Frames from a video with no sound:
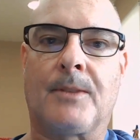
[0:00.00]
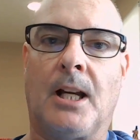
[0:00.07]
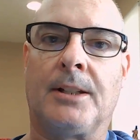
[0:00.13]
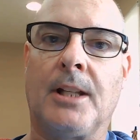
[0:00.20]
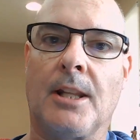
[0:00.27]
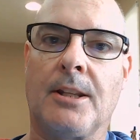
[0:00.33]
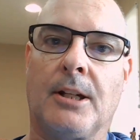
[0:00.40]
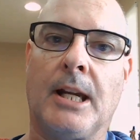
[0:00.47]

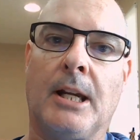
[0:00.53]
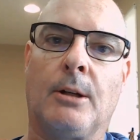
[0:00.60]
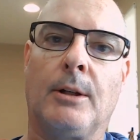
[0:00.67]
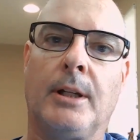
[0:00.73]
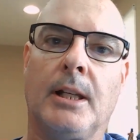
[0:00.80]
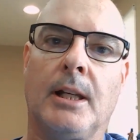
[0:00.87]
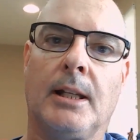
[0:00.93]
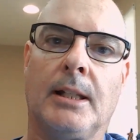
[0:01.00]
Another
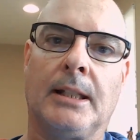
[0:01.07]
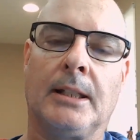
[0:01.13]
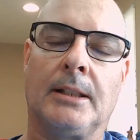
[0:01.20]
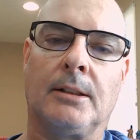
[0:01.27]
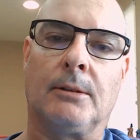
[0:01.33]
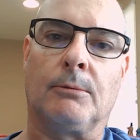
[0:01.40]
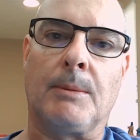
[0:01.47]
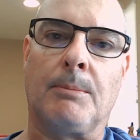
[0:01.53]
area
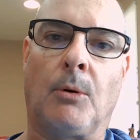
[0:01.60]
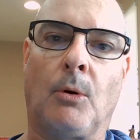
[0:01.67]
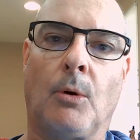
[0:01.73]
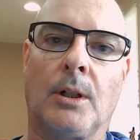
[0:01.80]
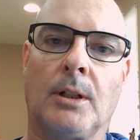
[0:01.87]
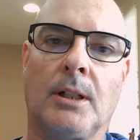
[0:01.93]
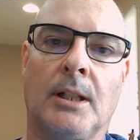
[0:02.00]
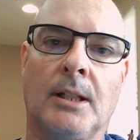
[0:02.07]
in the
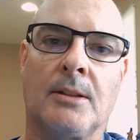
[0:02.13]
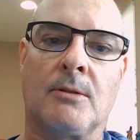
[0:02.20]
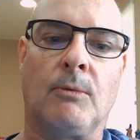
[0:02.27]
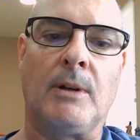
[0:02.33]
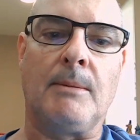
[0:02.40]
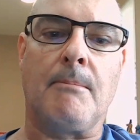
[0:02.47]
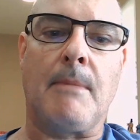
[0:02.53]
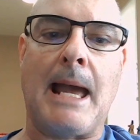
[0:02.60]
report is
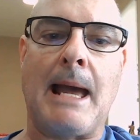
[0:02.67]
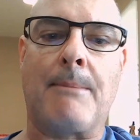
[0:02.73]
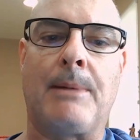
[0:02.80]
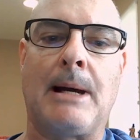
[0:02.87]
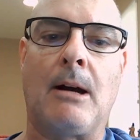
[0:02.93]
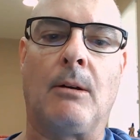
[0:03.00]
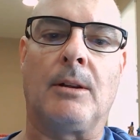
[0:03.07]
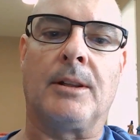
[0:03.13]
we map
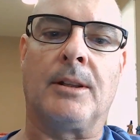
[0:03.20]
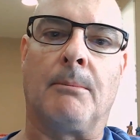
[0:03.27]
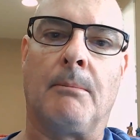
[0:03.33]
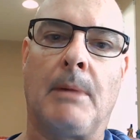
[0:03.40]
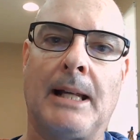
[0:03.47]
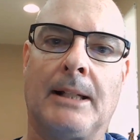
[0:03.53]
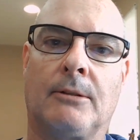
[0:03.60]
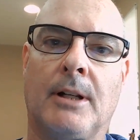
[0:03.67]
out the
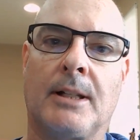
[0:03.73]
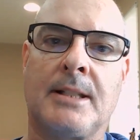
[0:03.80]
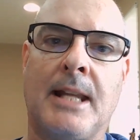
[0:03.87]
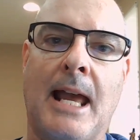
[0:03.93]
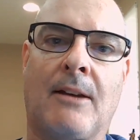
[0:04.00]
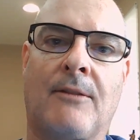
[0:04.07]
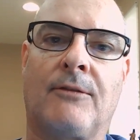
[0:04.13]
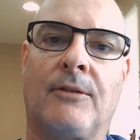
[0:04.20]
MITRE
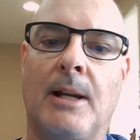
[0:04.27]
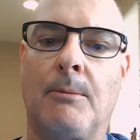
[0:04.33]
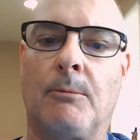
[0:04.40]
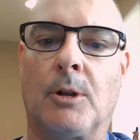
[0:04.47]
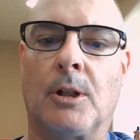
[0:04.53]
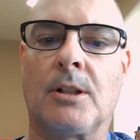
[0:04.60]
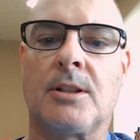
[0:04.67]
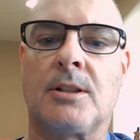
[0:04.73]
attack
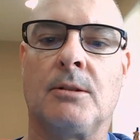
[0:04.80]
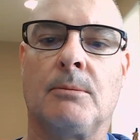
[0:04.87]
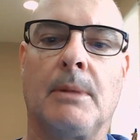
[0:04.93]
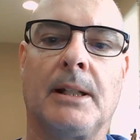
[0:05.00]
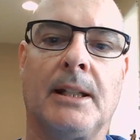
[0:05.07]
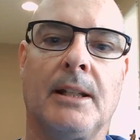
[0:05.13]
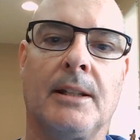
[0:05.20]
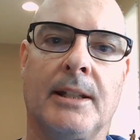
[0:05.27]
frameworks to
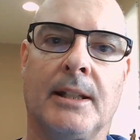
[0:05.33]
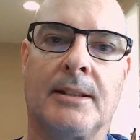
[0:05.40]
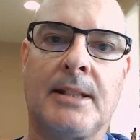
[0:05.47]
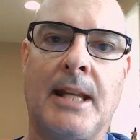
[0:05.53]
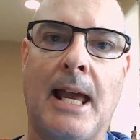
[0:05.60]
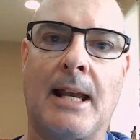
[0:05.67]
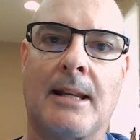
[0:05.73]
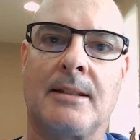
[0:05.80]
many of the
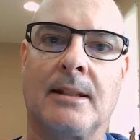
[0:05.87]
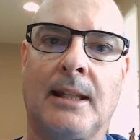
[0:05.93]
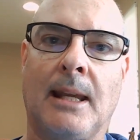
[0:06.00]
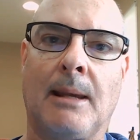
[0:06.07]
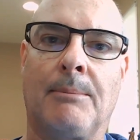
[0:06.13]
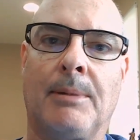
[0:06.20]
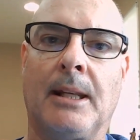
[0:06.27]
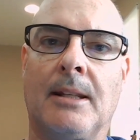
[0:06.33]
attacks and
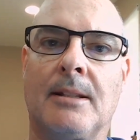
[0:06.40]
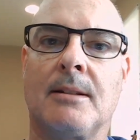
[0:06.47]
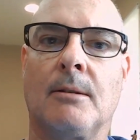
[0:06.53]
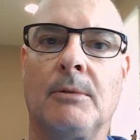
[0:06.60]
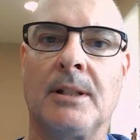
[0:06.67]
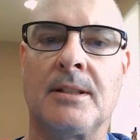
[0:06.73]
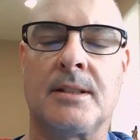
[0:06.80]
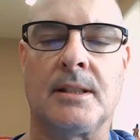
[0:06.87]
campaigns that
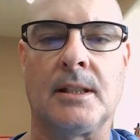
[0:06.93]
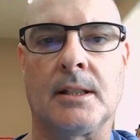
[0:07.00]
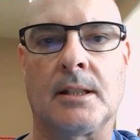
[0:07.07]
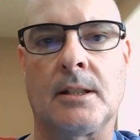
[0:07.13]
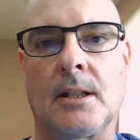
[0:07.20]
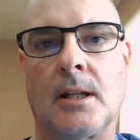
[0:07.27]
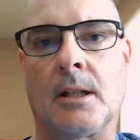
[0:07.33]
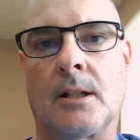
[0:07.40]
we see
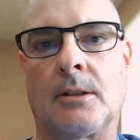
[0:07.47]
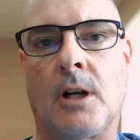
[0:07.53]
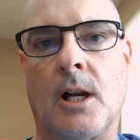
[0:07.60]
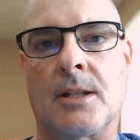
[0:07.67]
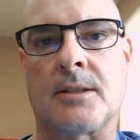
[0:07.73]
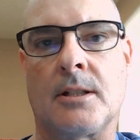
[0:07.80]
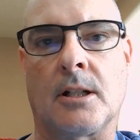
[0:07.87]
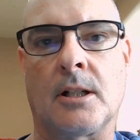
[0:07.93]

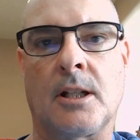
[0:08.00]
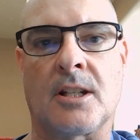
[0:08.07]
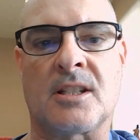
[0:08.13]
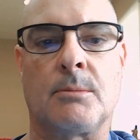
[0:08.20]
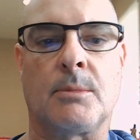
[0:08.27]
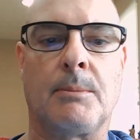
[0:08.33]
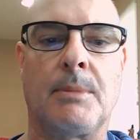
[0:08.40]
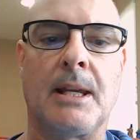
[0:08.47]
across our
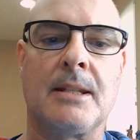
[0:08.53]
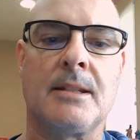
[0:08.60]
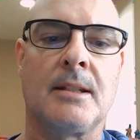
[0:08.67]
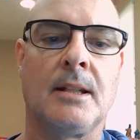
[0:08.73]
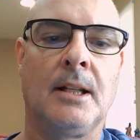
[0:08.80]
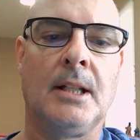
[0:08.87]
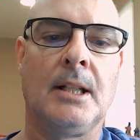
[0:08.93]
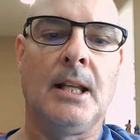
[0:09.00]
customer
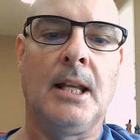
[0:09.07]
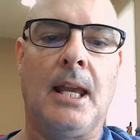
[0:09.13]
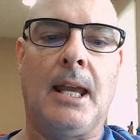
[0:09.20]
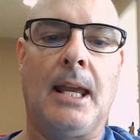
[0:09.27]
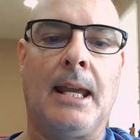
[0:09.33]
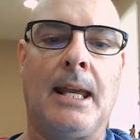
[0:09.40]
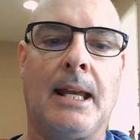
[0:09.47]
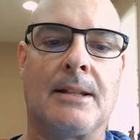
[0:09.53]
base.
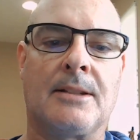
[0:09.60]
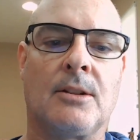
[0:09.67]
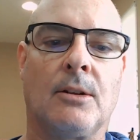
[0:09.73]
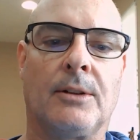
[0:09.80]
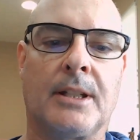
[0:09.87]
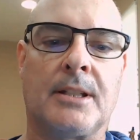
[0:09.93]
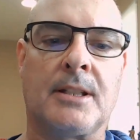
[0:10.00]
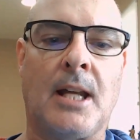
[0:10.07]
And so
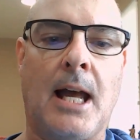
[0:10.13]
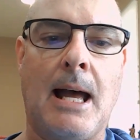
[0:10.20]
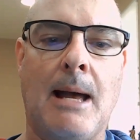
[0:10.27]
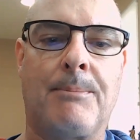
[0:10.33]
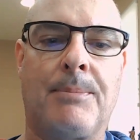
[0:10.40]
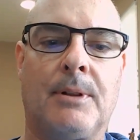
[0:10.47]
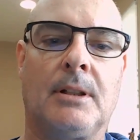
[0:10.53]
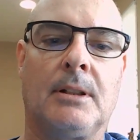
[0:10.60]
the
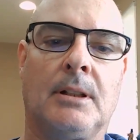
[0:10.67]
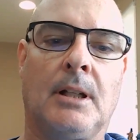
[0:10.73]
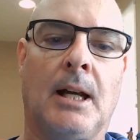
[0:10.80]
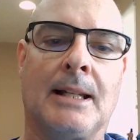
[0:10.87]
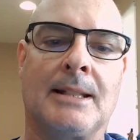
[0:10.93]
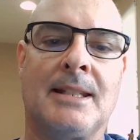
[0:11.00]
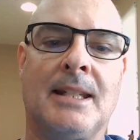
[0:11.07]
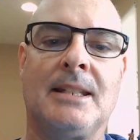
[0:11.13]
top
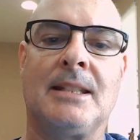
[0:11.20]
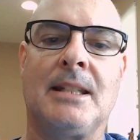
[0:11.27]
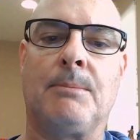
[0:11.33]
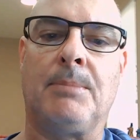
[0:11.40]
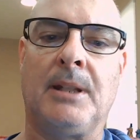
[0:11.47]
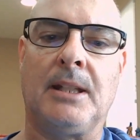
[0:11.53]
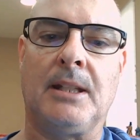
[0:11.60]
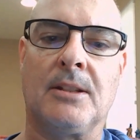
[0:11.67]

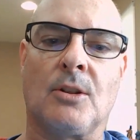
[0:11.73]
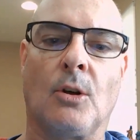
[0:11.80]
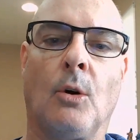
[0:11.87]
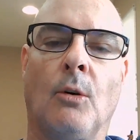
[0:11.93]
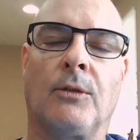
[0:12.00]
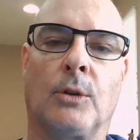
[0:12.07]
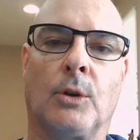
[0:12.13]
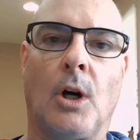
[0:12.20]
TTPs
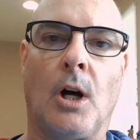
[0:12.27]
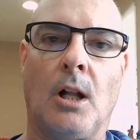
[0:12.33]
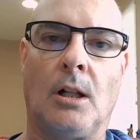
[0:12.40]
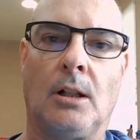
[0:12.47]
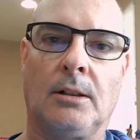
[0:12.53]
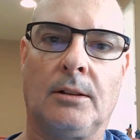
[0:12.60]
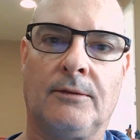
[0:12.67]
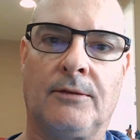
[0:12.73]

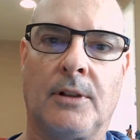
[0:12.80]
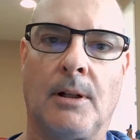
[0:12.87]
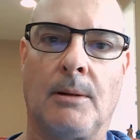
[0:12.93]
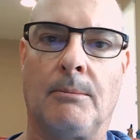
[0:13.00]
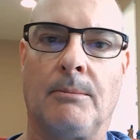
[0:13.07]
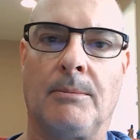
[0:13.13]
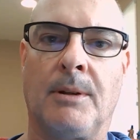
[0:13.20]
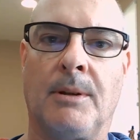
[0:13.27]
overall
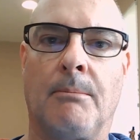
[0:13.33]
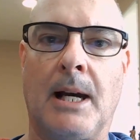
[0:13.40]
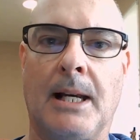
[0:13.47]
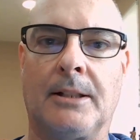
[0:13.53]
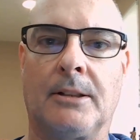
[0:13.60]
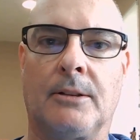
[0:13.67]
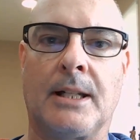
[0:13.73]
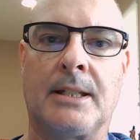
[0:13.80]
from the
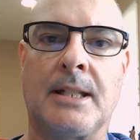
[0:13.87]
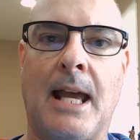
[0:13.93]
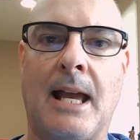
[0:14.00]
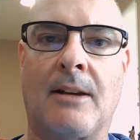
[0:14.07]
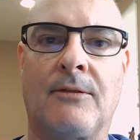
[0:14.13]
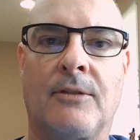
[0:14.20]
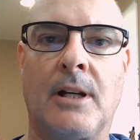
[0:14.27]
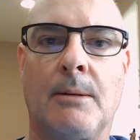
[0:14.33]
MITRE
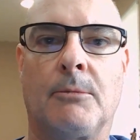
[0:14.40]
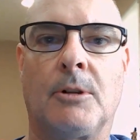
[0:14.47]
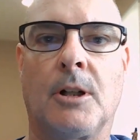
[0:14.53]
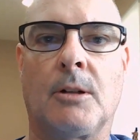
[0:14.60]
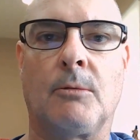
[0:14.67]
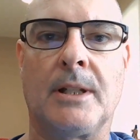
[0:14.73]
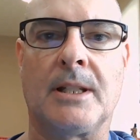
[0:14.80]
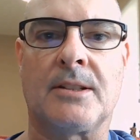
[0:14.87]
attack
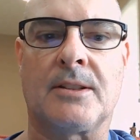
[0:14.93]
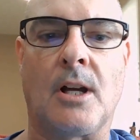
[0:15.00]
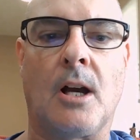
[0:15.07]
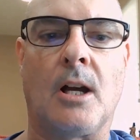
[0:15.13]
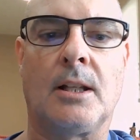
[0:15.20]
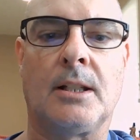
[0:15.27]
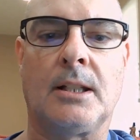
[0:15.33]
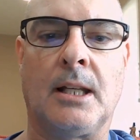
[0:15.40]
framework we
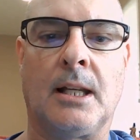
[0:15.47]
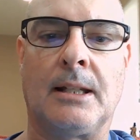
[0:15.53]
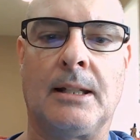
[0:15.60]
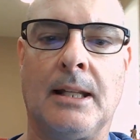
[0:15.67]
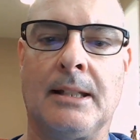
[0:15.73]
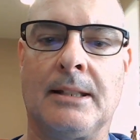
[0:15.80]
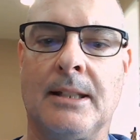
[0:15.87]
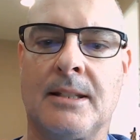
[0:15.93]
saw,
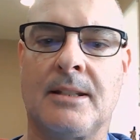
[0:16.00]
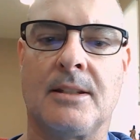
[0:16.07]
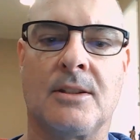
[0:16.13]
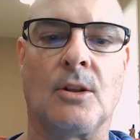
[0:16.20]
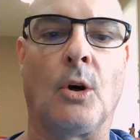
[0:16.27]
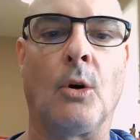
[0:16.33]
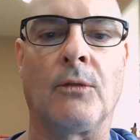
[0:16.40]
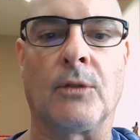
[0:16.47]
and this is
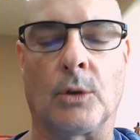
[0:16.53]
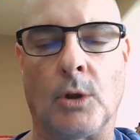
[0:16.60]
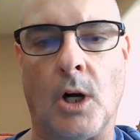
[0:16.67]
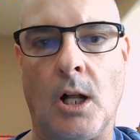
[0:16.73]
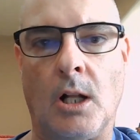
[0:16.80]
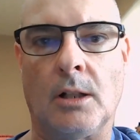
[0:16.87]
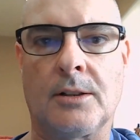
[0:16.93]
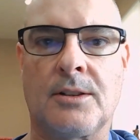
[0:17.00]

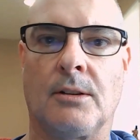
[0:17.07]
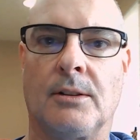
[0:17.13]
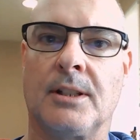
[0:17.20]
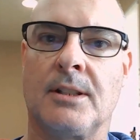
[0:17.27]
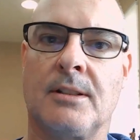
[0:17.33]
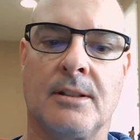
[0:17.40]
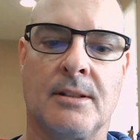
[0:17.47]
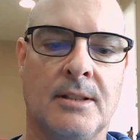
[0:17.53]
overall, so
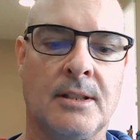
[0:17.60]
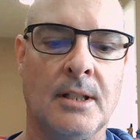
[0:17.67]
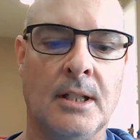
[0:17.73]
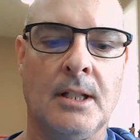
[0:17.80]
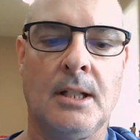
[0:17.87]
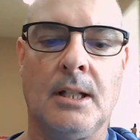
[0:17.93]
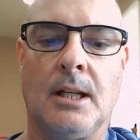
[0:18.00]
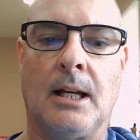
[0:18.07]
this
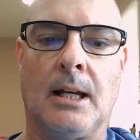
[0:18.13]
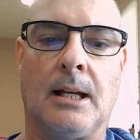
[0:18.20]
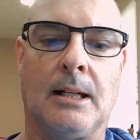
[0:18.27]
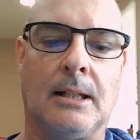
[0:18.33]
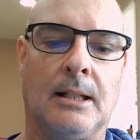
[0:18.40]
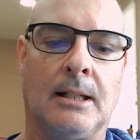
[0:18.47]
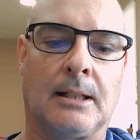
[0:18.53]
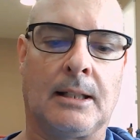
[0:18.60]
is a
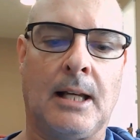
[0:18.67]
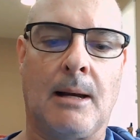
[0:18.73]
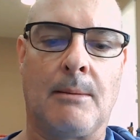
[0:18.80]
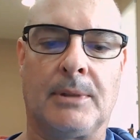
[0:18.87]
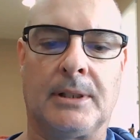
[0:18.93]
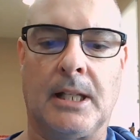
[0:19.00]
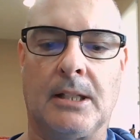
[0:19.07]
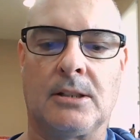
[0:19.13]

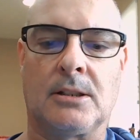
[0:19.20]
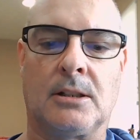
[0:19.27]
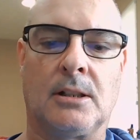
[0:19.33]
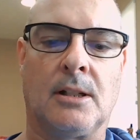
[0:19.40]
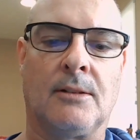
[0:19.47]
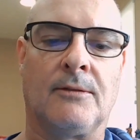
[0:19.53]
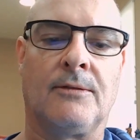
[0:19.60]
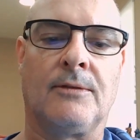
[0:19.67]
combination
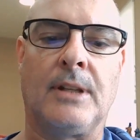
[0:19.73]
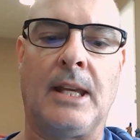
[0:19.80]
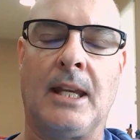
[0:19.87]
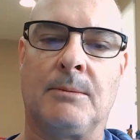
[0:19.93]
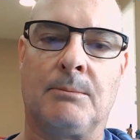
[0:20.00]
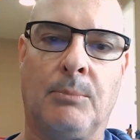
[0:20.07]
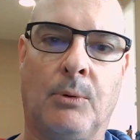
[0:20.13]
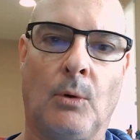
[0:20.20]
of
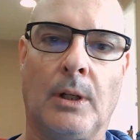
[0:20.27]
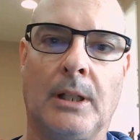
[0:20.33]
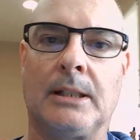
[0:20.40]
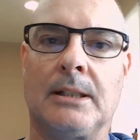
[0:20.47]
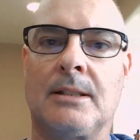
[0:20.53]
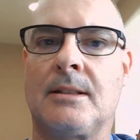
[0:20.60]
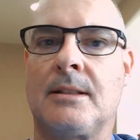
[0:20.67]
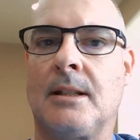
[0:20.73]

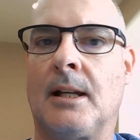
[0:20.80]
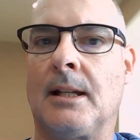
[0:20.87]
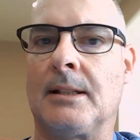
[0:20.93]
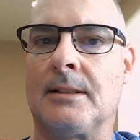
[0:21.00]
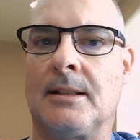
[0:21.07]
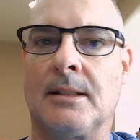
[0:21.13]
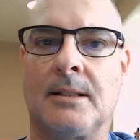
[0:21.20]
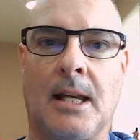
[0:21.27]
endpoint
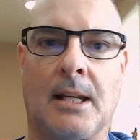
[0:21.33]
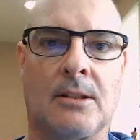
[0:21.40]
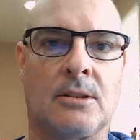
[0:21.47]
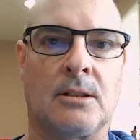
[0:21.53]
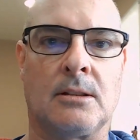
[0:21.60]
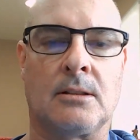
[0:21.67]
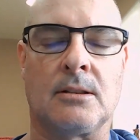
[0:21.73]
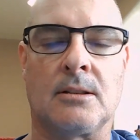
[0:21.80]

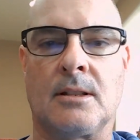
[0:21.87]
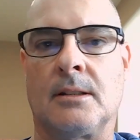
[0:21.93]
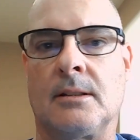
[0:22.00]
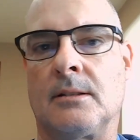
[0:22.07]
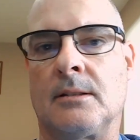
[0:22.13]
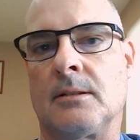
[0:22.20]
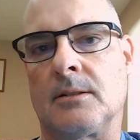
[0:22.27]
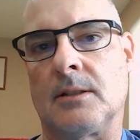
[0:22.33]
detections
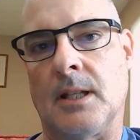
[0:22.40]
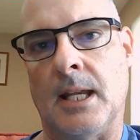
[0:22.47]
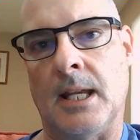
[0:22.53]
and